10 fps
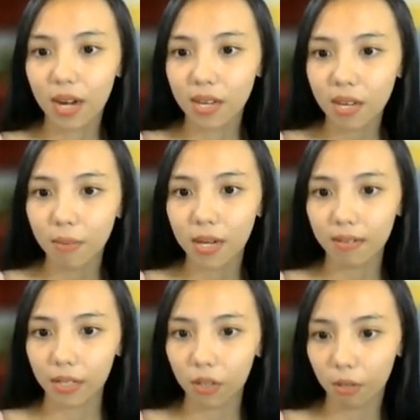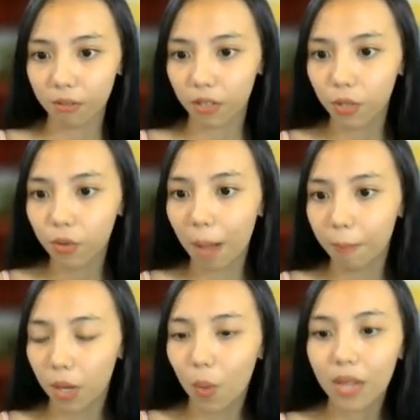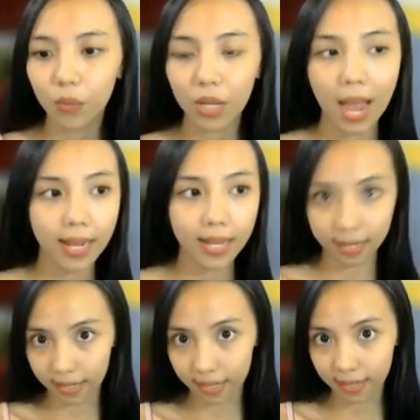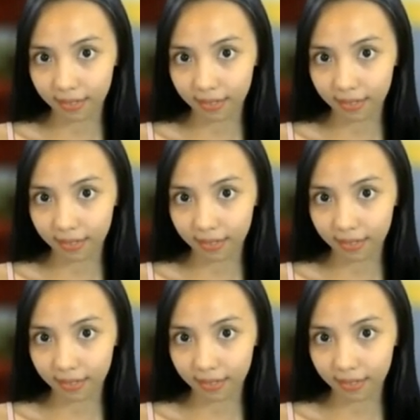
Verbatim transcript: Mars Lander episode 2. What will I learn?